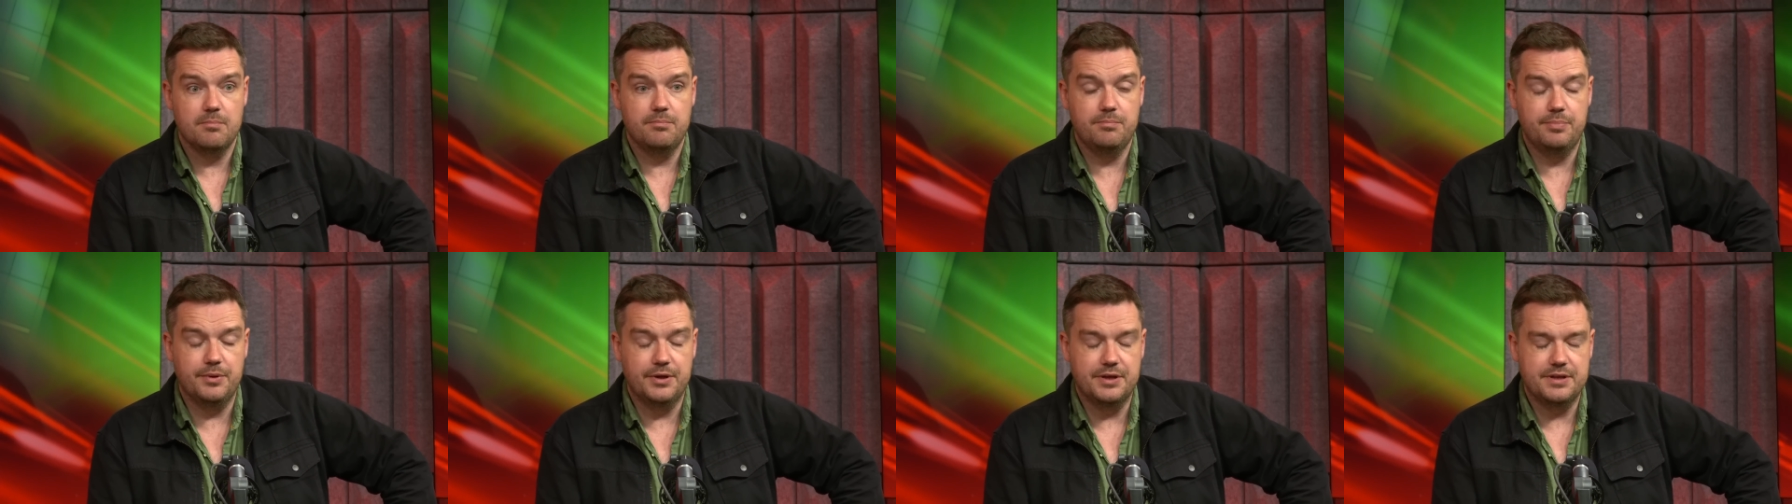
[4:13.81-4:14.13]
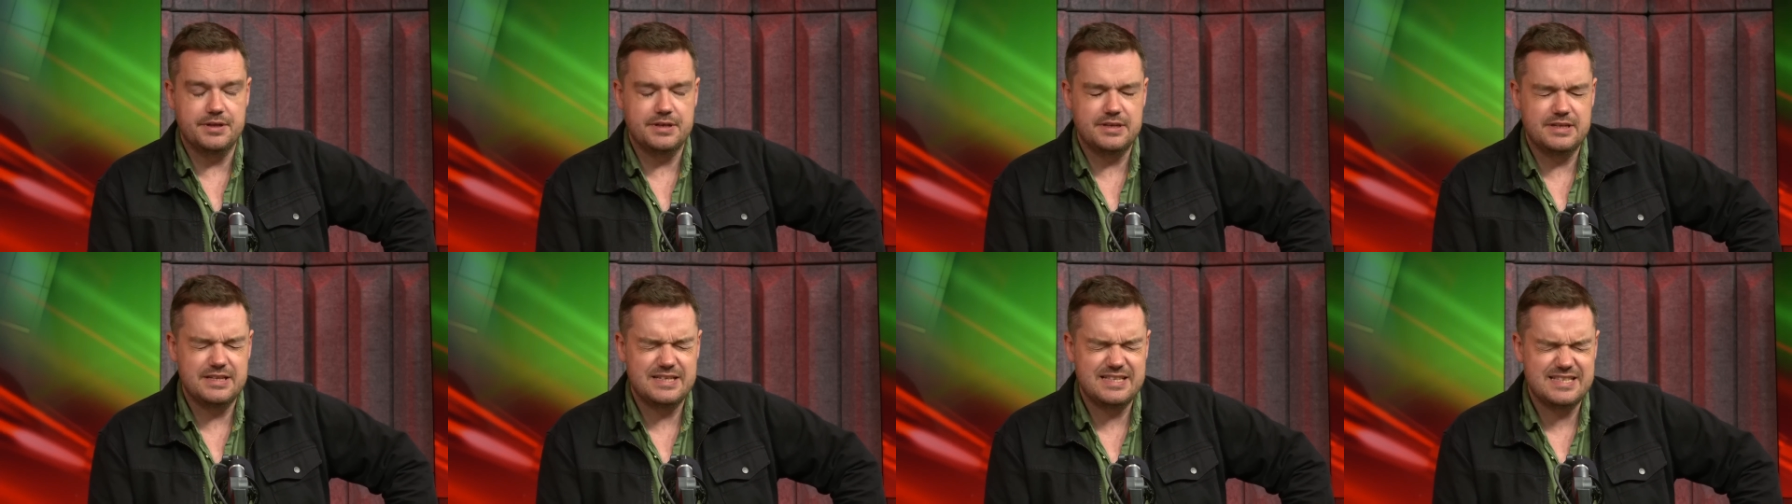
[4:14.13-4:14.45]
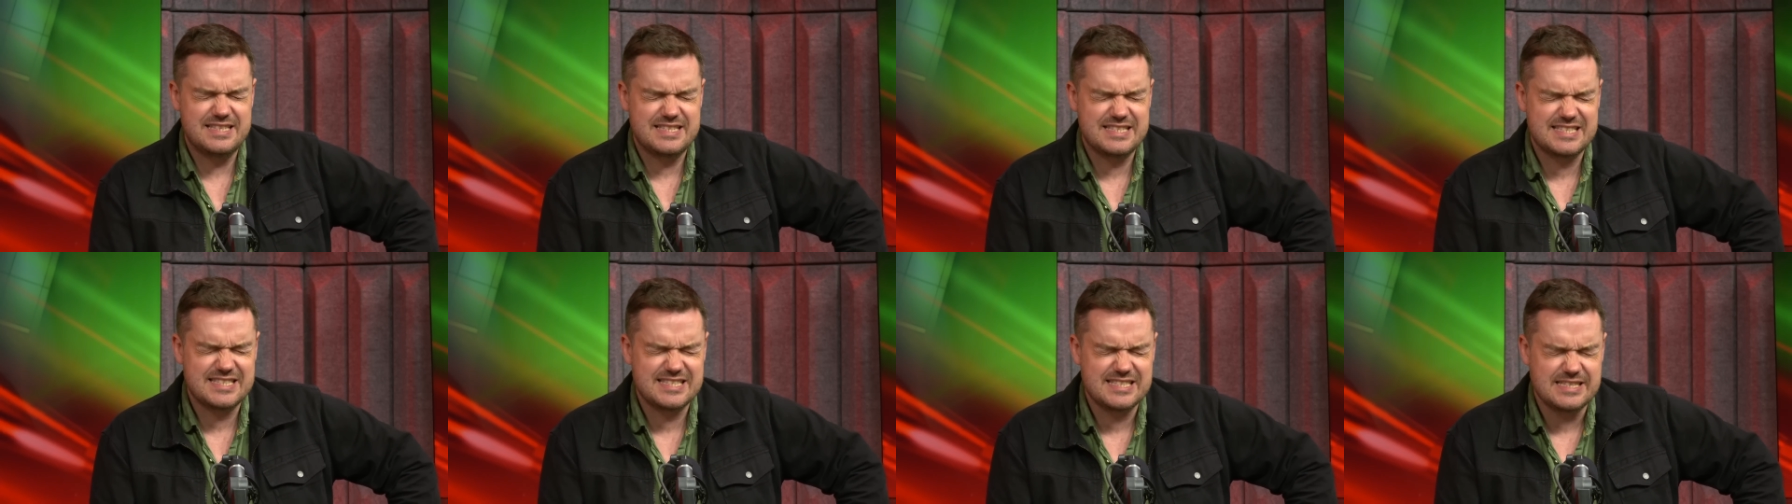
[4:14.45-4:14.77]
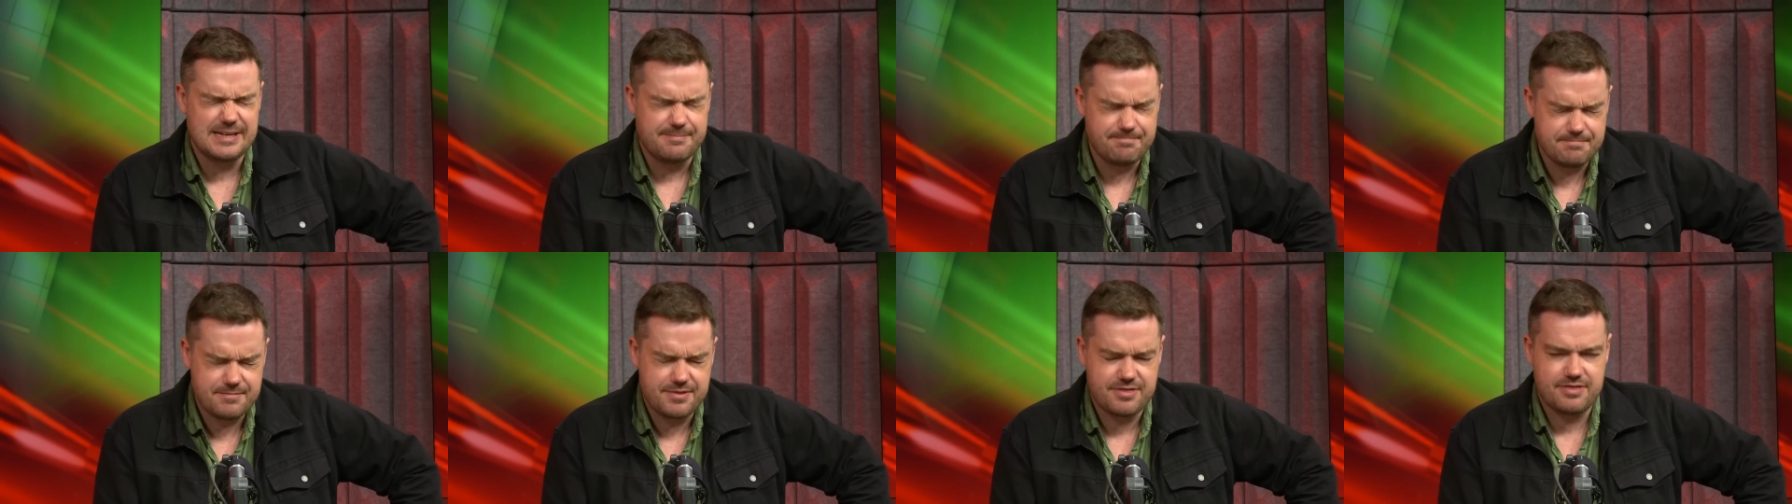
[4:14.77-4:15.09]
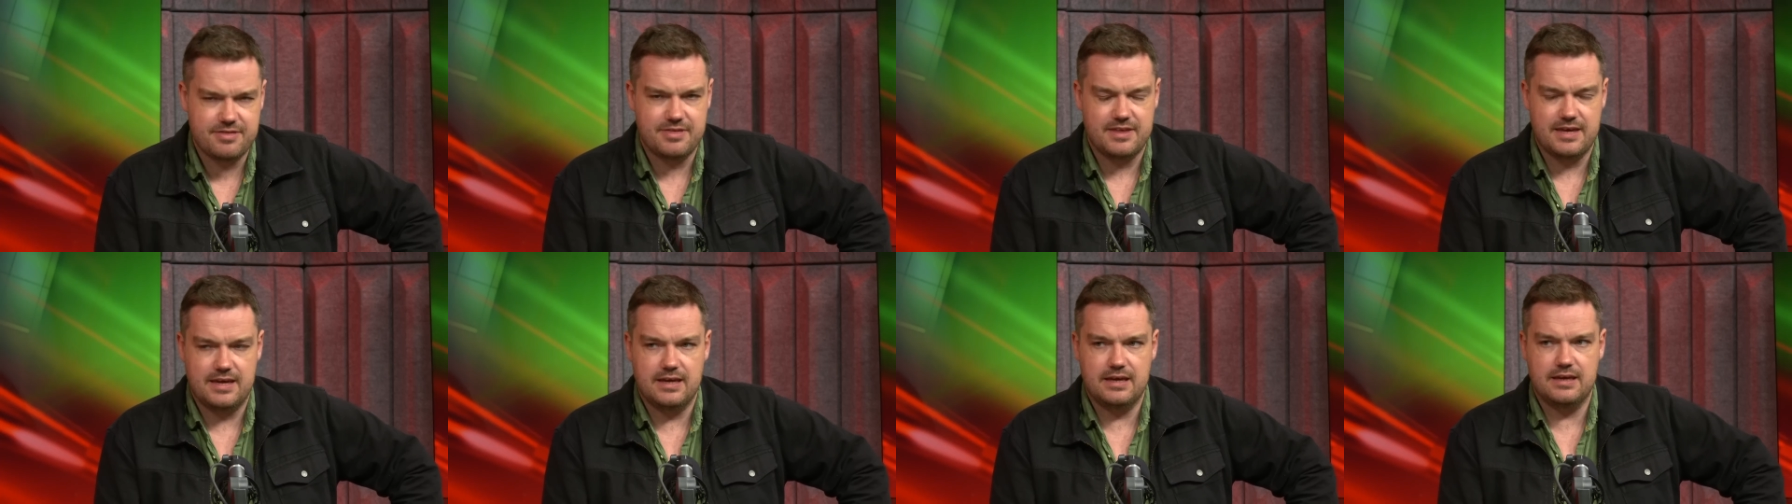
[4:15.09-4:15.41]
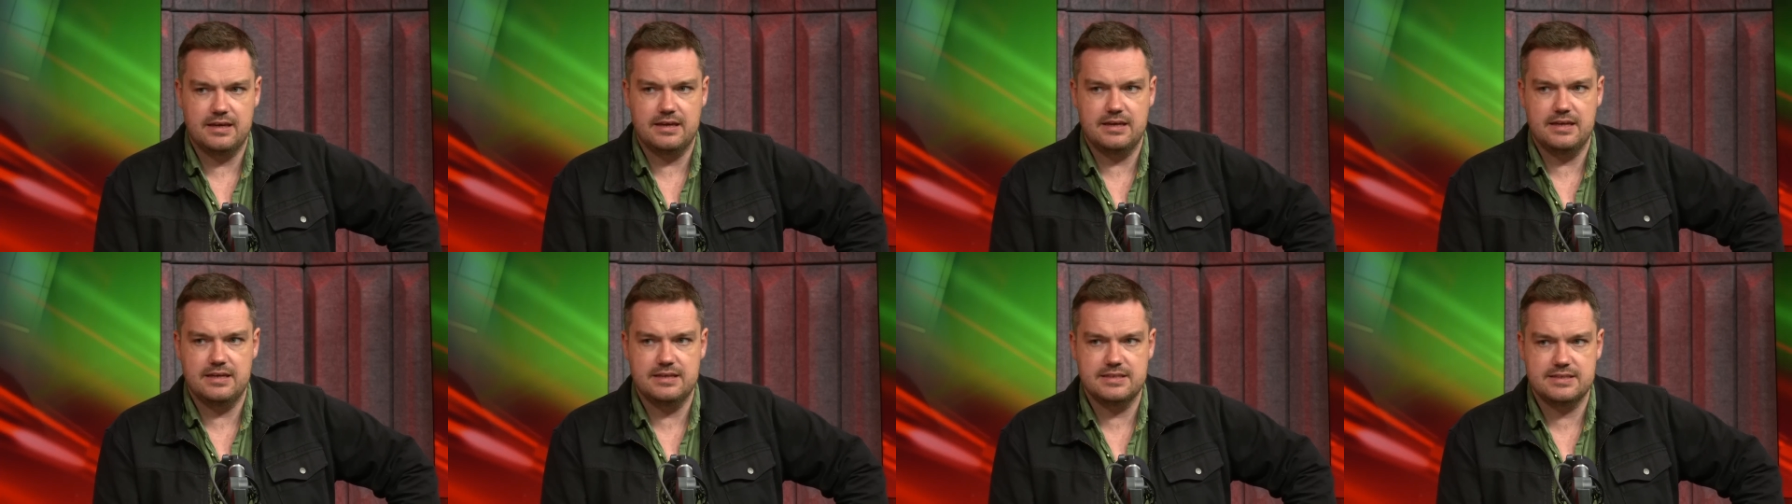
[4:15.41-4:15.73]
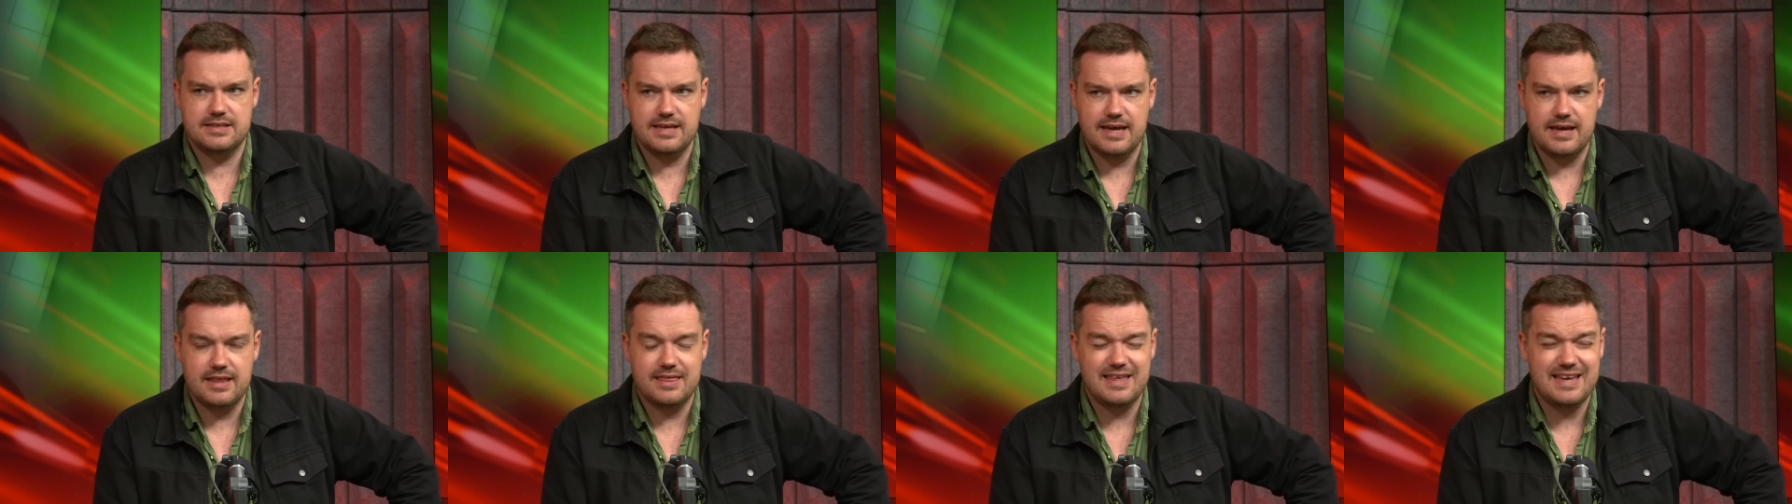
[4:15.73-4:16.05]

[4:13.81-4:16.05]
But something is there.